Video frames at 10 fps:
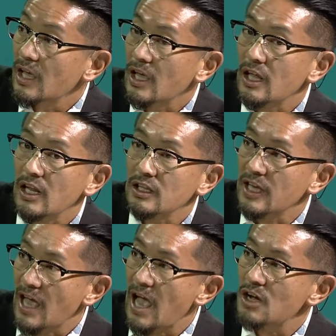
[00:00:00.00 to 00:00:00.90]
And then
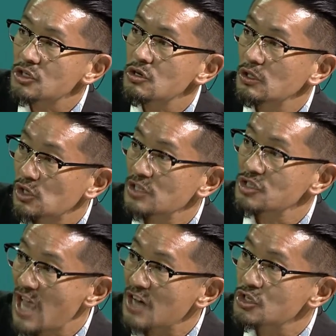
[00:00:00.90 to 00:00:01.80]
the actual
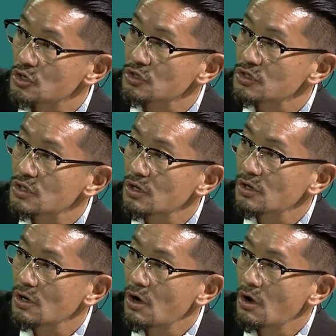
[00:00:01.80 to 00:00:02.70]
transactions
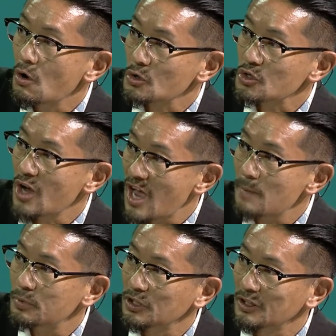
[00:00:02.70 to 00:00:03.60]
also
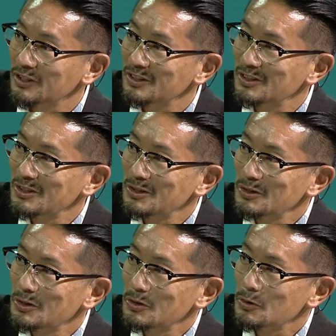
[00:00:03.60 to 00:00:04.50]
happening,
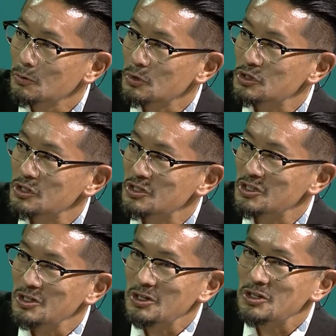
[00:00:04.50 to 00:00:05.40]
which
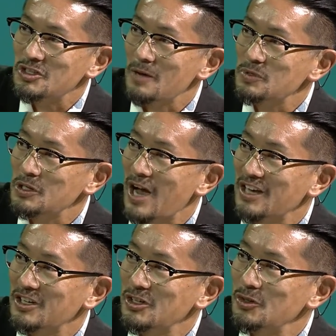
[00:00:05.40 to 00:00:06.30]
is something I
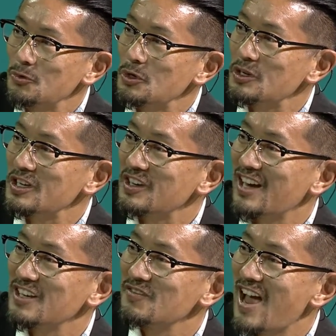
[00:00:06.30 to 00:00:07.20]
couldn't really
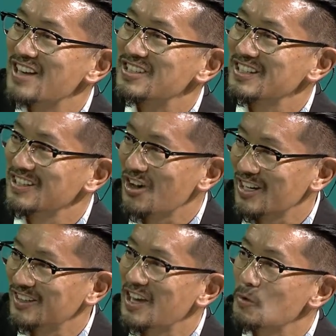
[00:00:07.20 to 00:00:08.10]
kind of imagine on
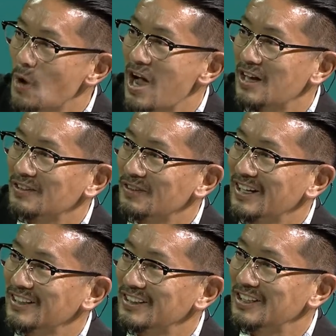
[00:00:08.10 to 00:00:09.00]
a day one,
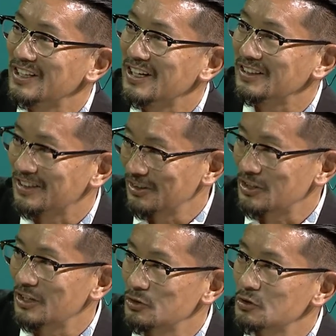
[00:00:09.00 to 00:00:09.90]
right?
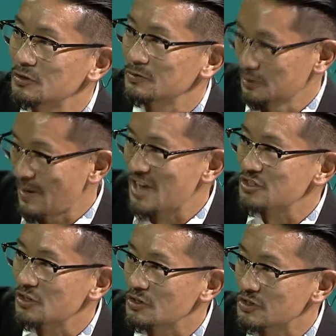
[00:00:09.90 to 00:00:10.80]
Can you
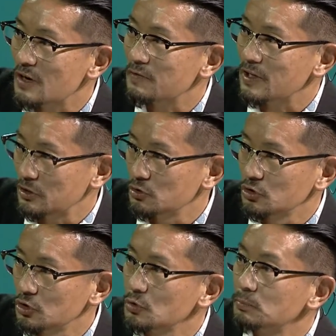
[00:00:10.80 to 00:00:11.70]
imagine yourself like
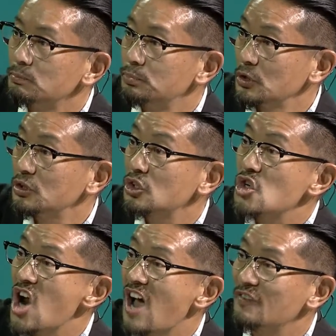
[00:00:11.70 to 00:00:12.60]
you book
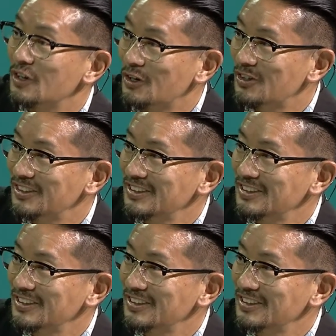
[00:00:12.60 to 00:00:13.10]
travel